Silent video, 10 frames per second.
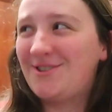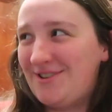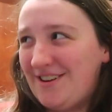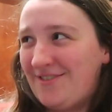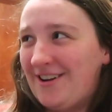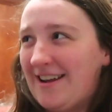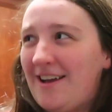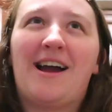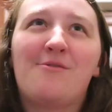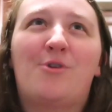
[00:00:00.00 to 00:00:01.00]
so different.
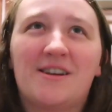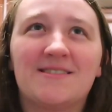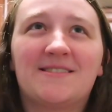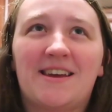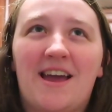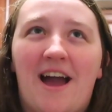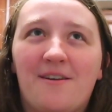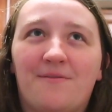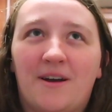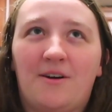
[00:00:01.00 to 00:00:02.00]
I want to say
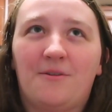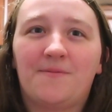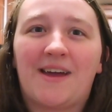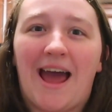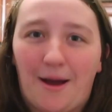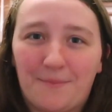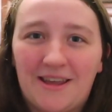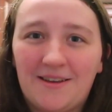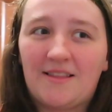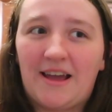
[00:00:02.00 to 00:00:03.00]
I felt
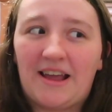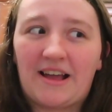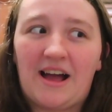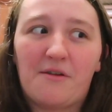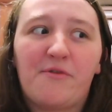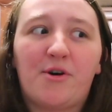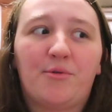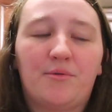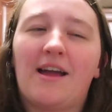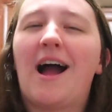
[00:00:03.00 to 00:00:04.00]
happy. Like, I
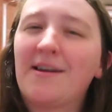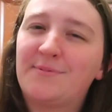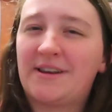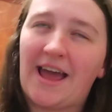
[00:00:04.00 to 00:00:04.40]
felt, I've been